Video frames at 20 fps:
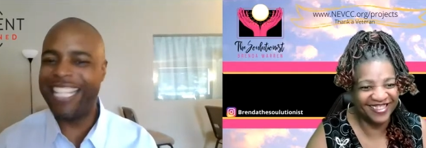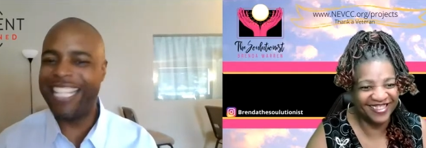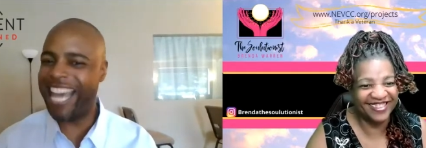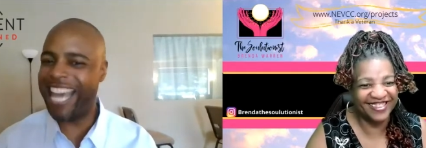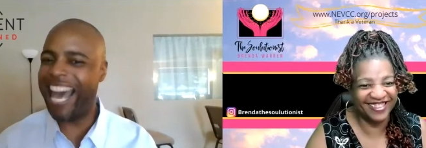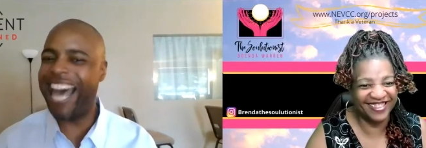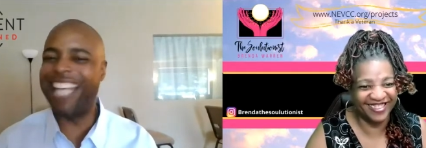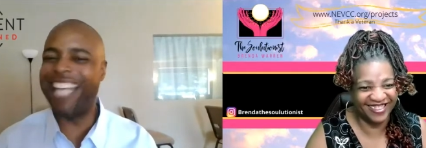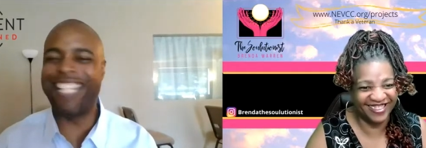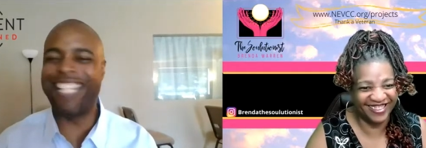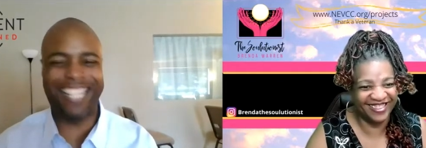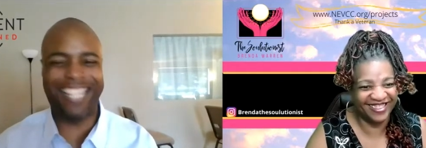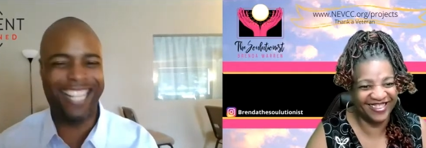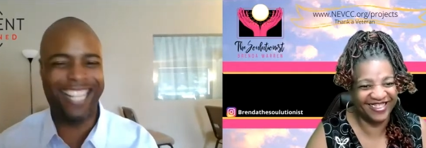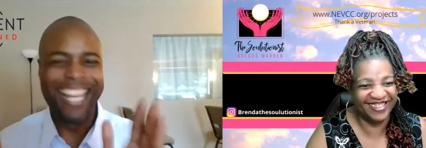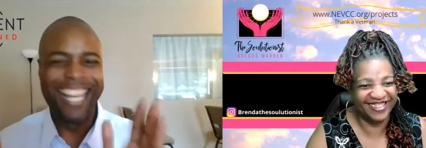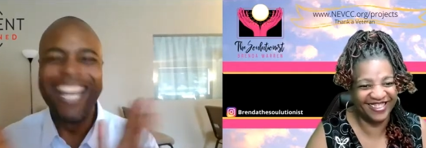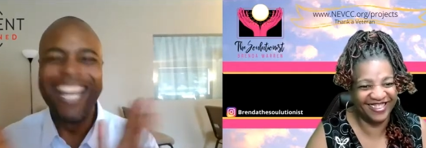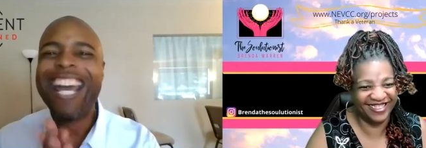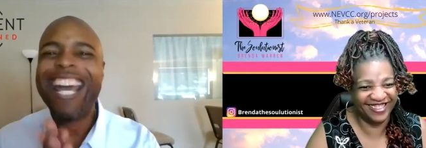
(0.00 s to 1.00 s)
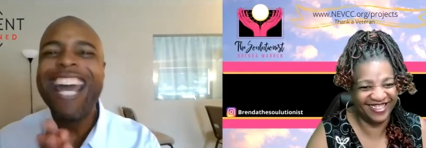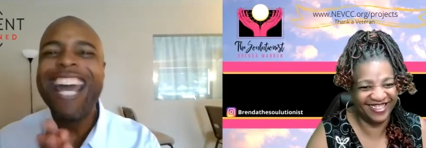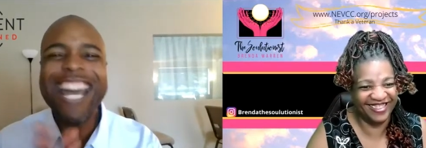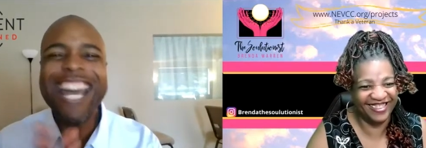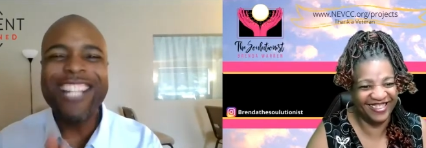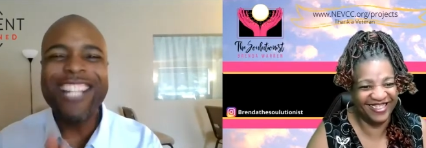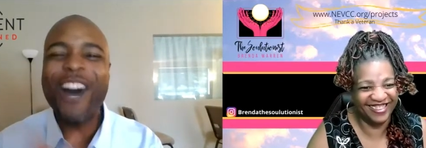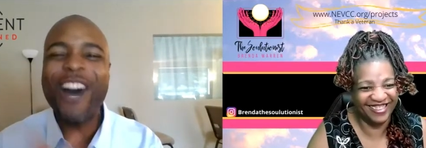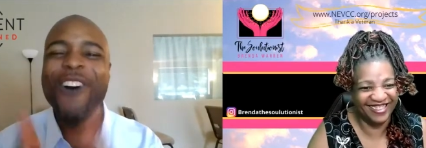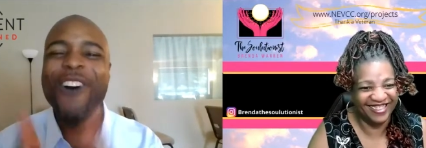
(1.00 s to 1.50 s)
Speaker 1: Yes,
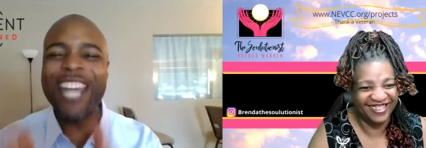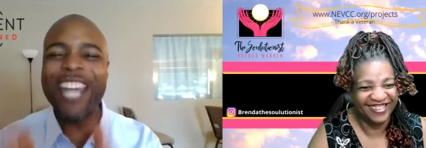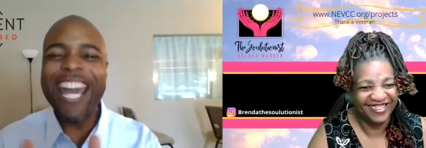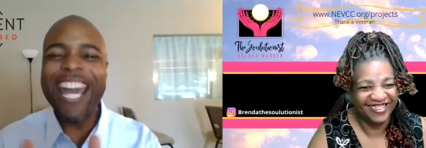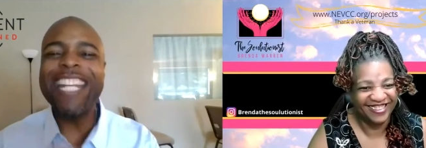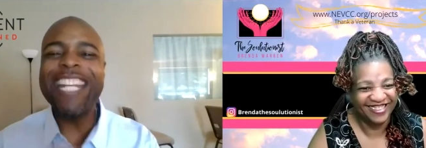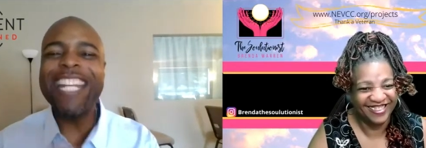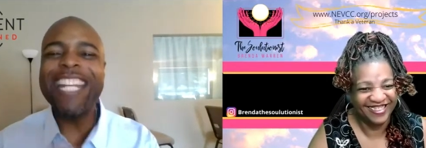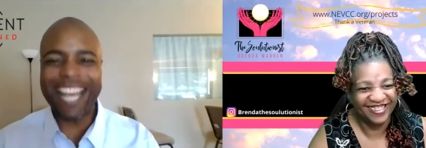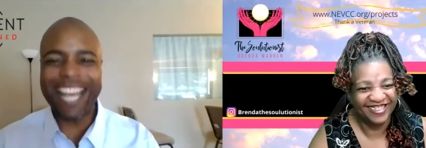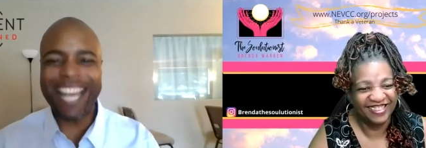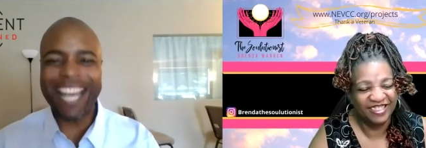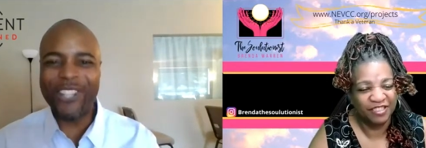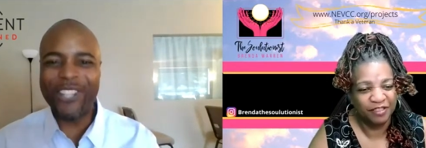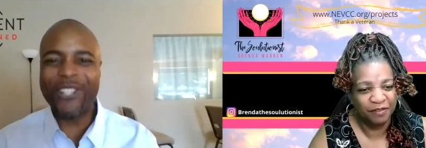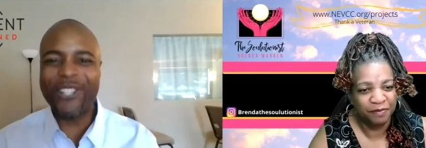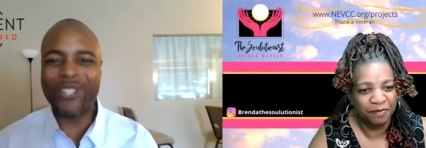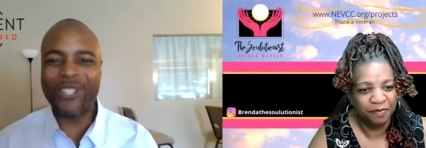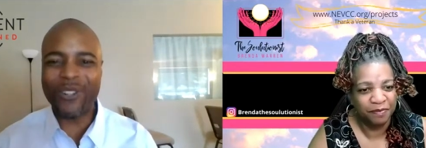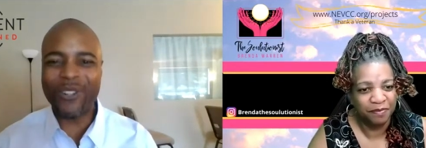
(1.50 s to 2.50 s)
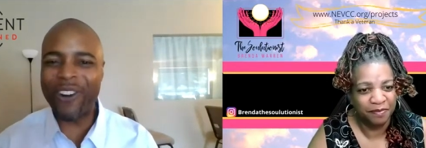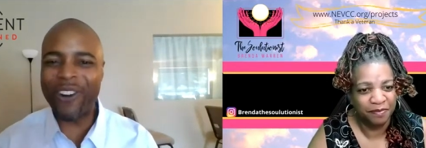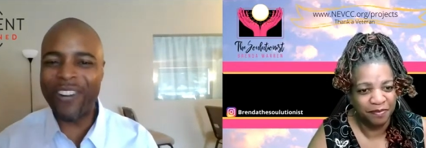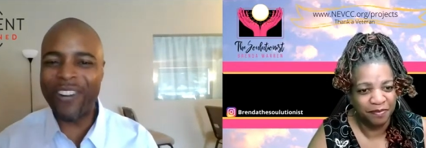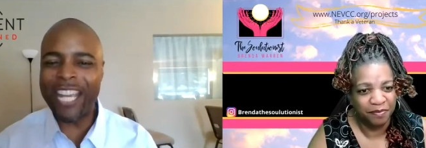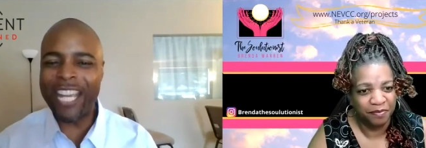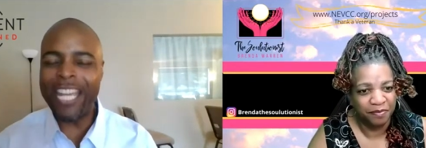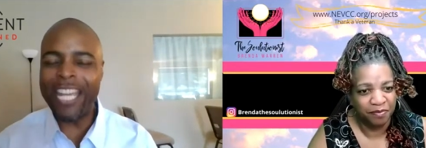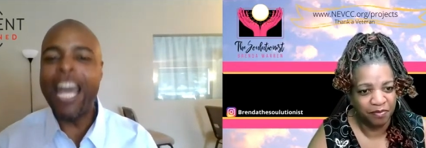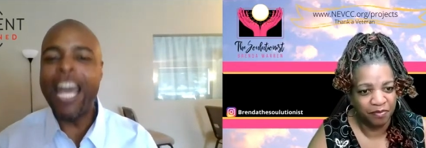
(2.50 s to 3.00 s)
it's okay to tell your
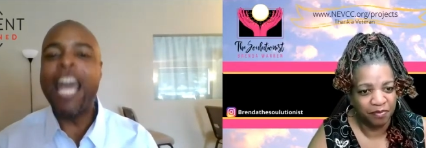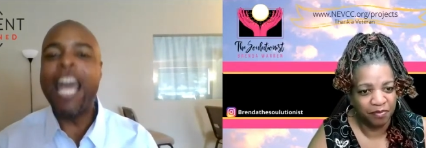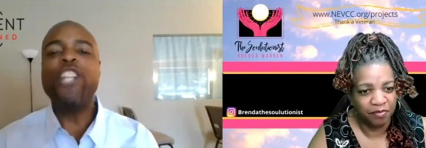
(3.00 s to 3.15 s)
story.